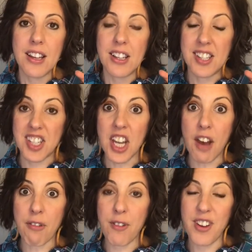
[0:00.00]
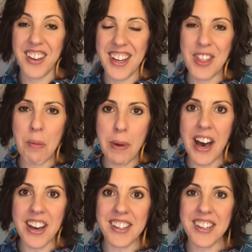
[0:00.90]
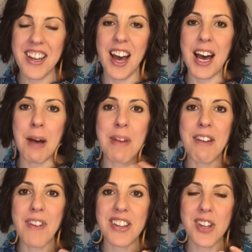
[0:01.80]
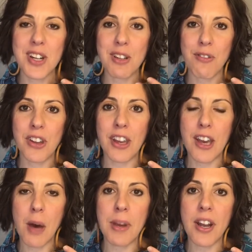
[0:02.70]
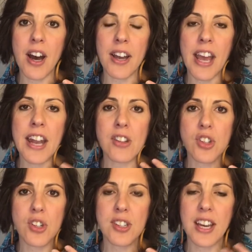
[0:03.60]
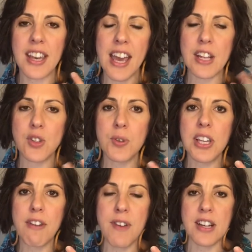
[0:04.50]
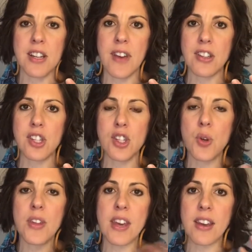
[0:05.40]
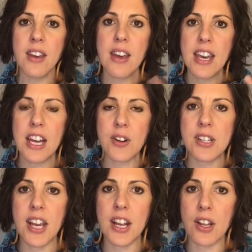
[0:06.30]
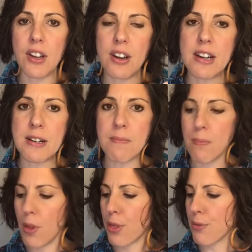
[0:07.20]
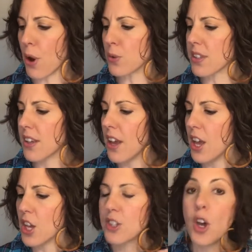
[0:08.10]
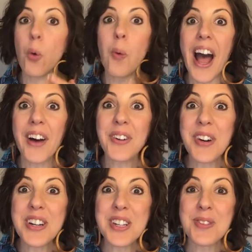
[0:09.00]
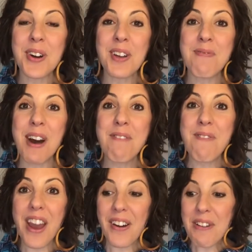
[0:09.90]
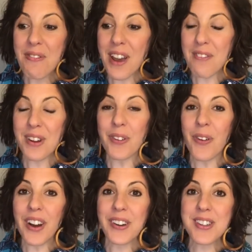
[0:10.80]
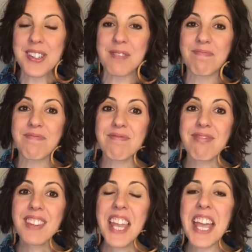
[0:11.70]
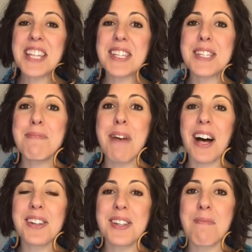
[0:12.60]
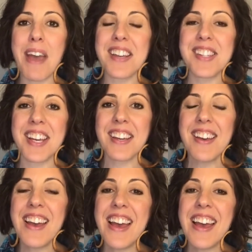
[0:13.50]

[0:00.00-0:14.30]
stuff in the bud if I start to feel it coming on, and it's just, again, it's really effective at soothing irritated throats. So wild orange is one of my very favorite oils. It smells amazing.